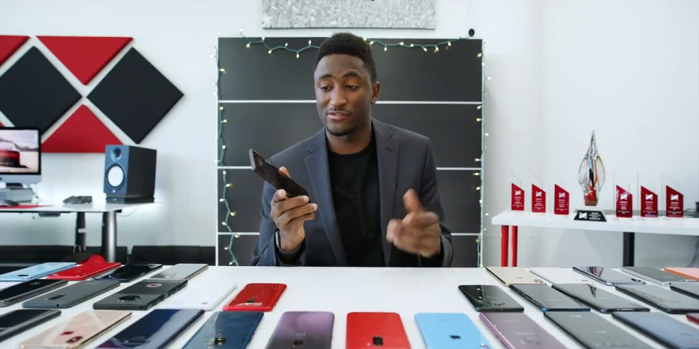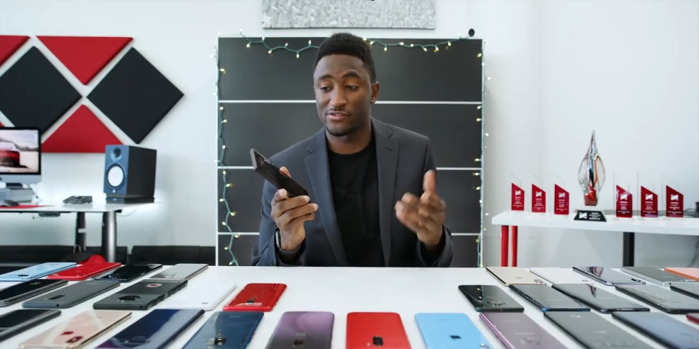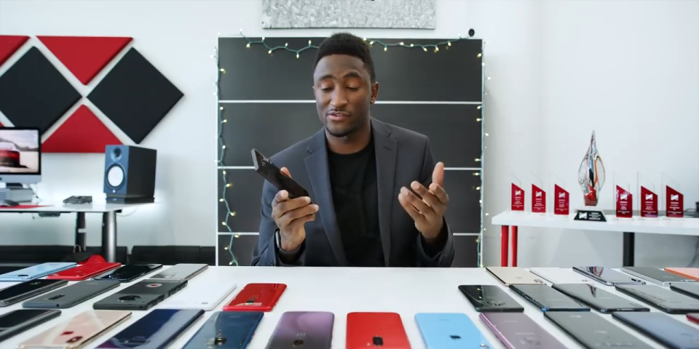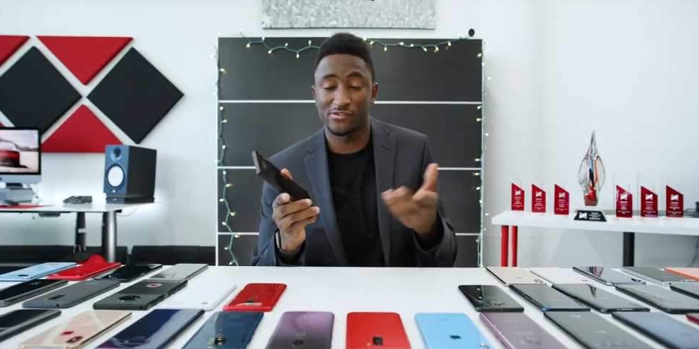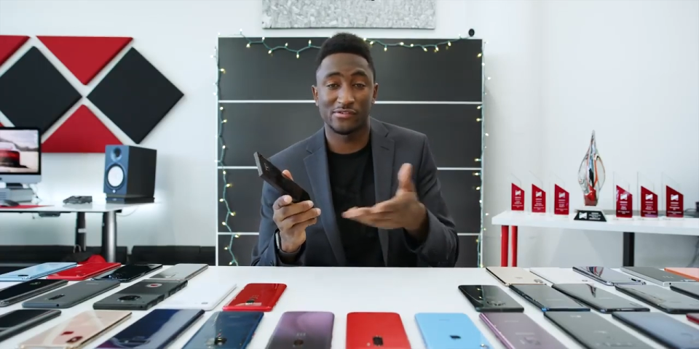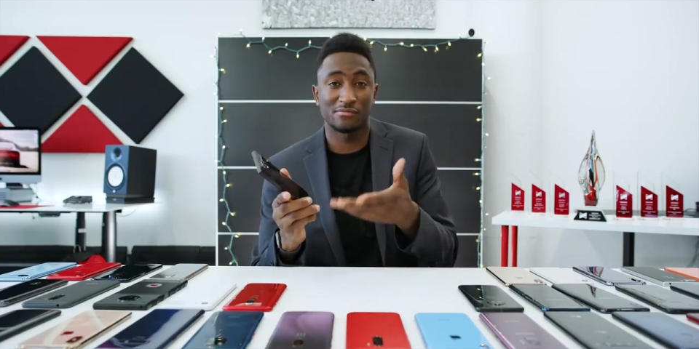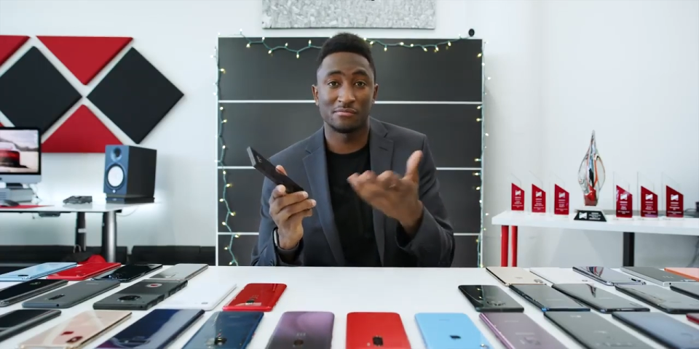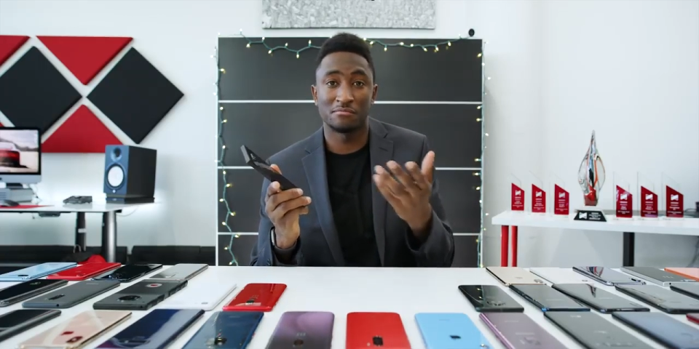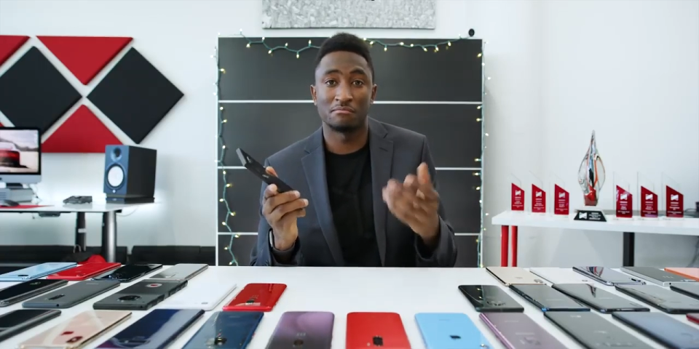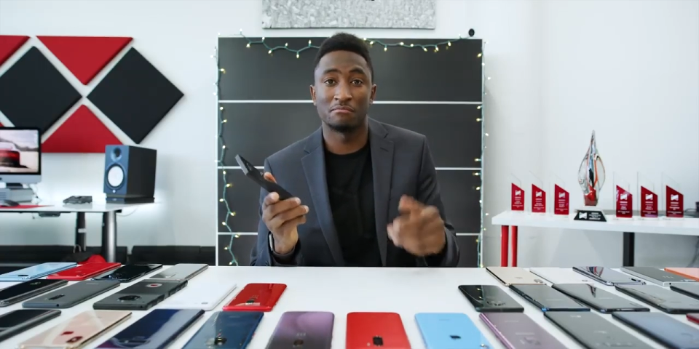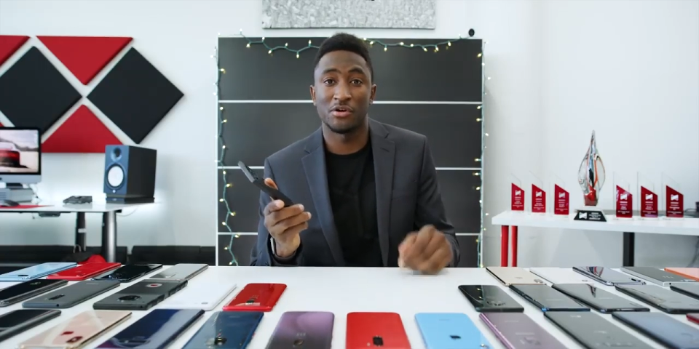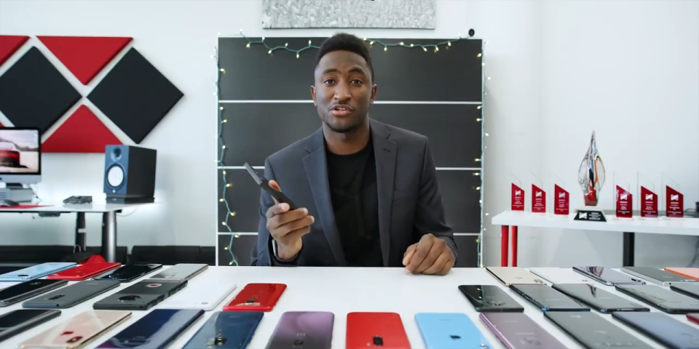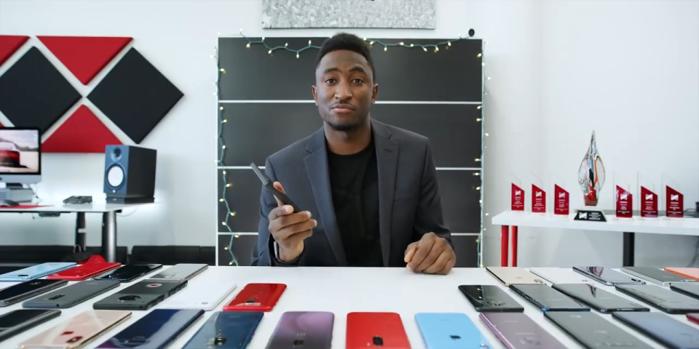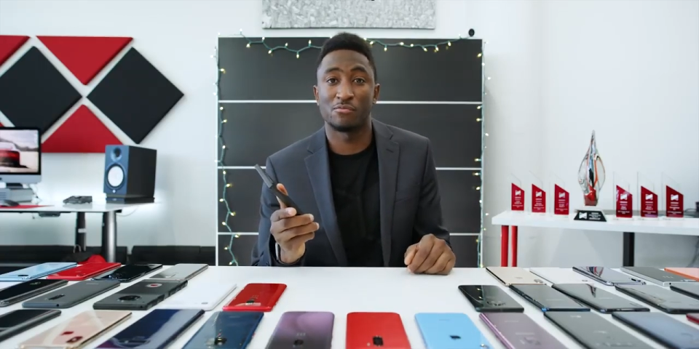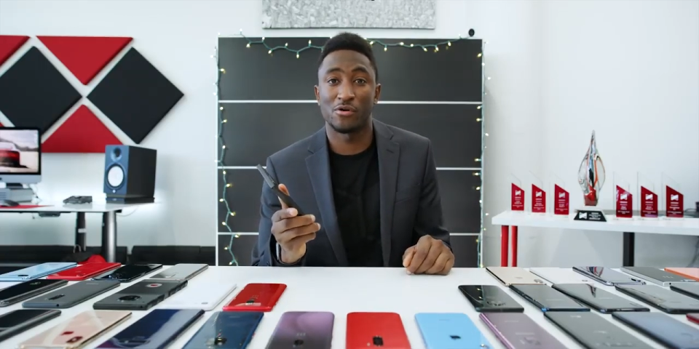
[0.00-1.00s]
it's just
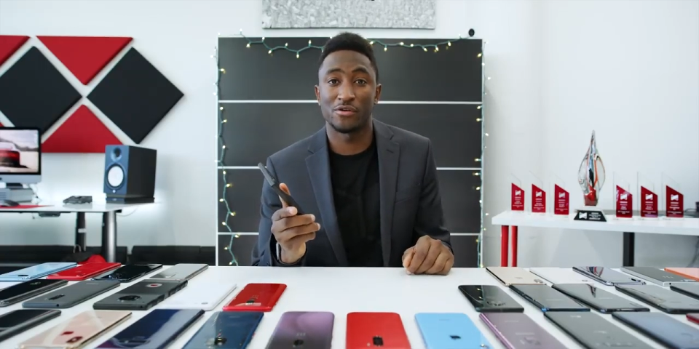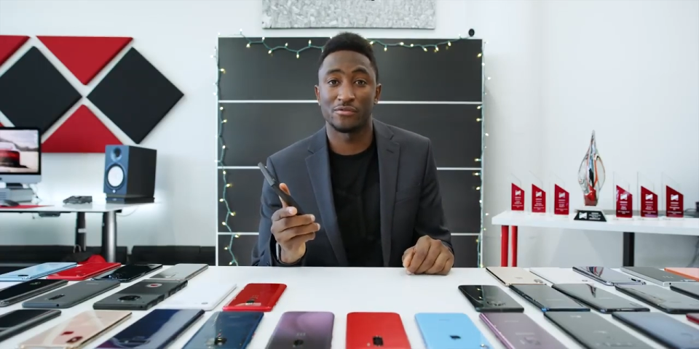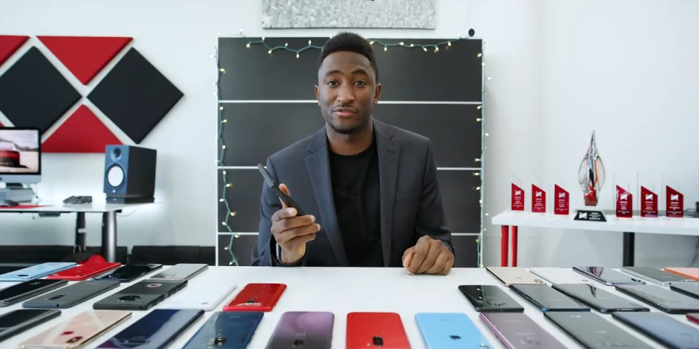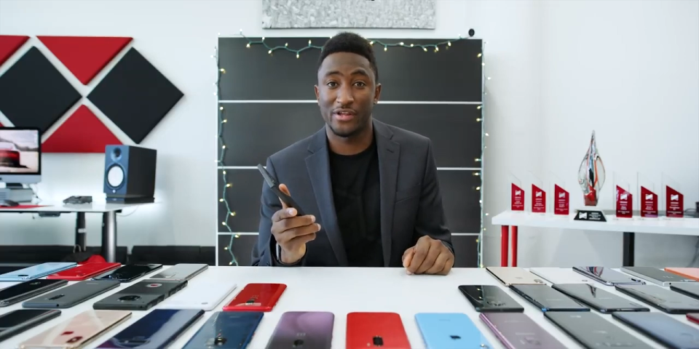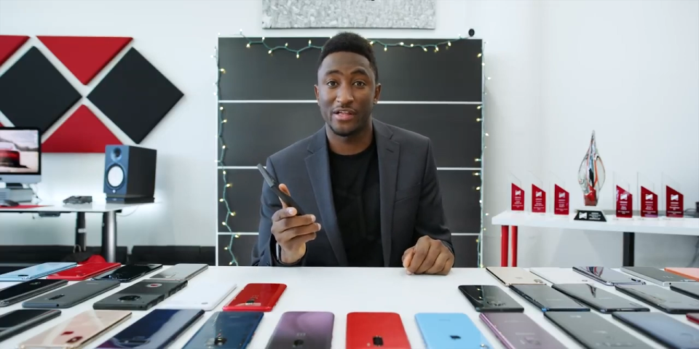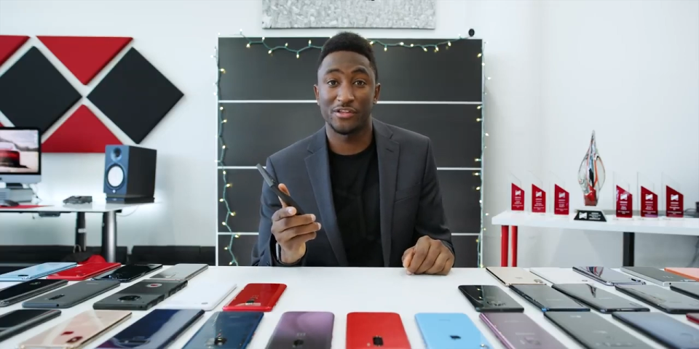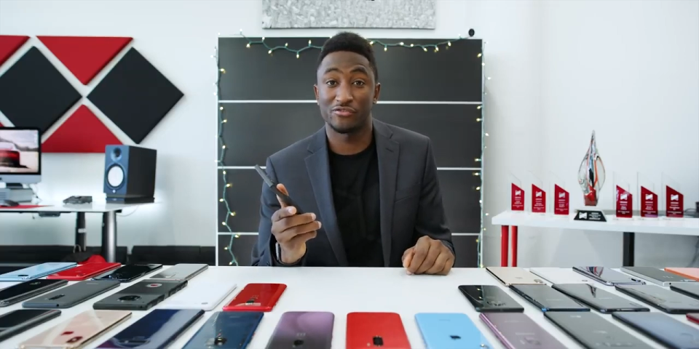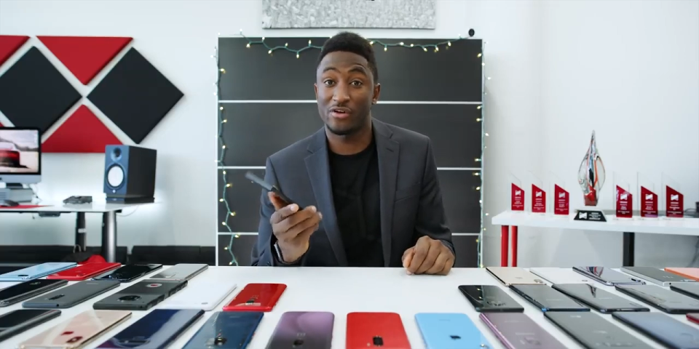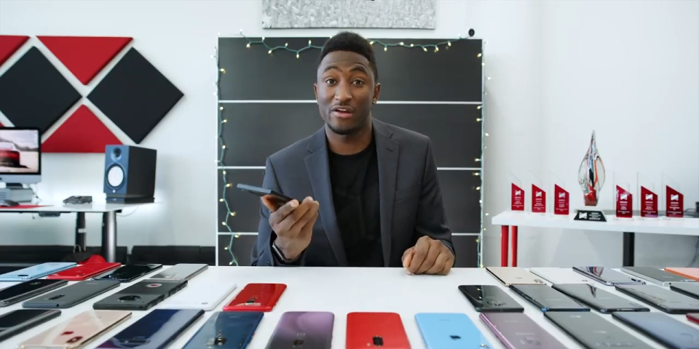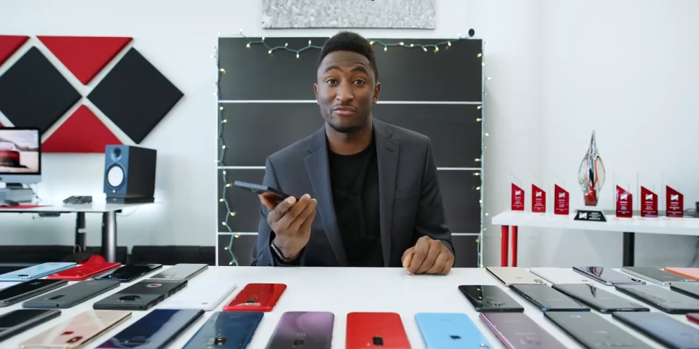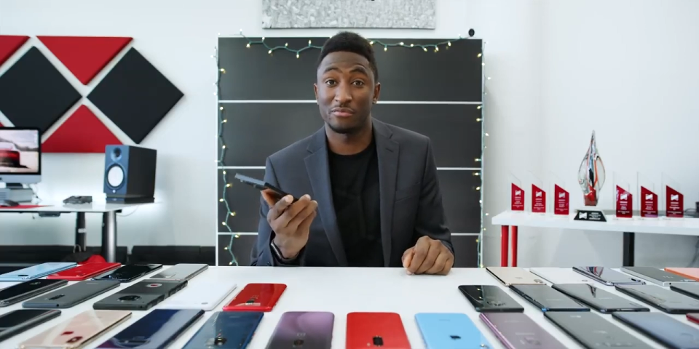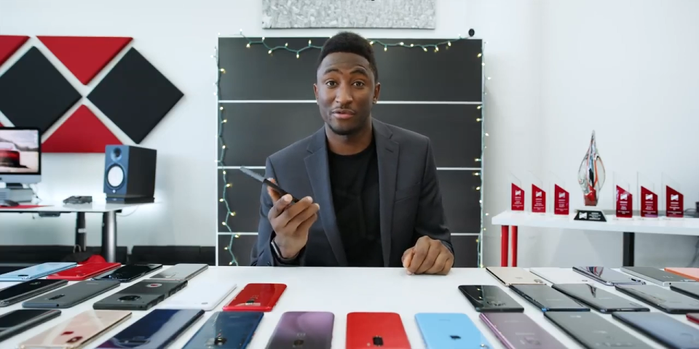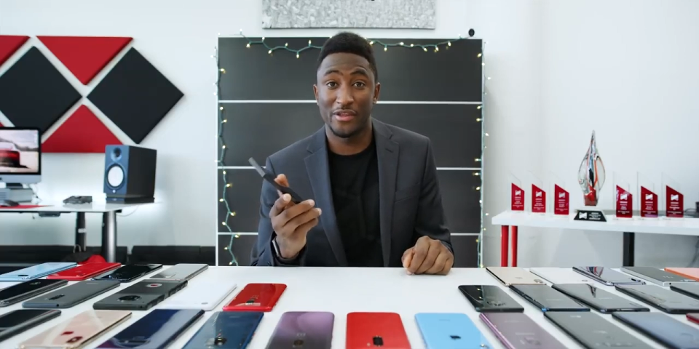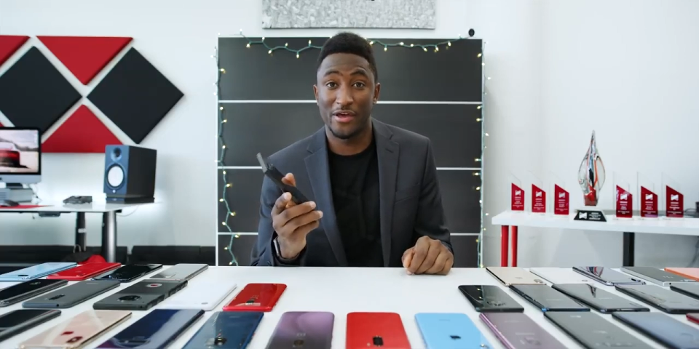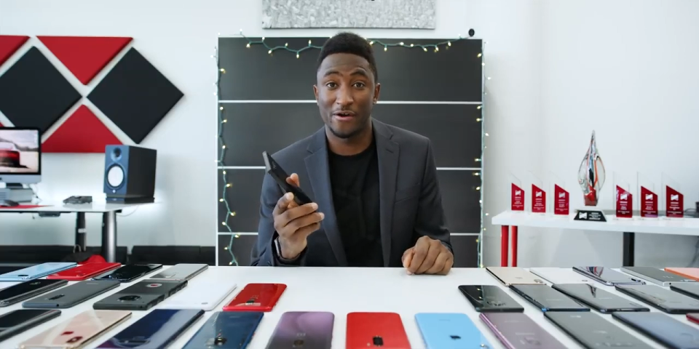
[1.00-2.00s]
much more daily
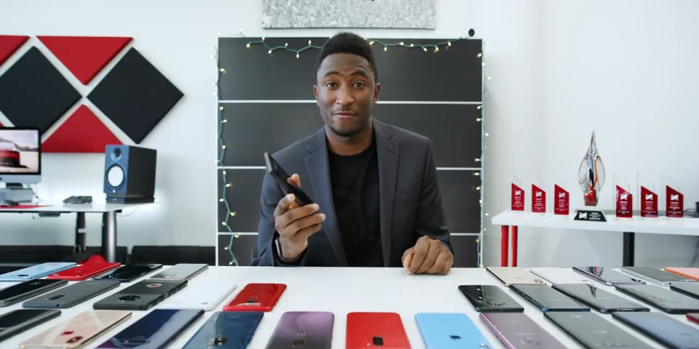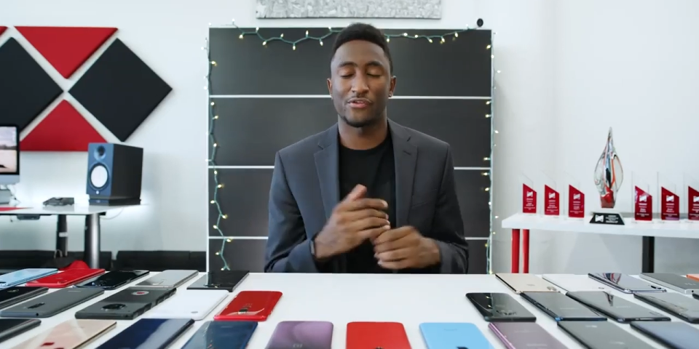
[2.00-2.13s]
drivable now.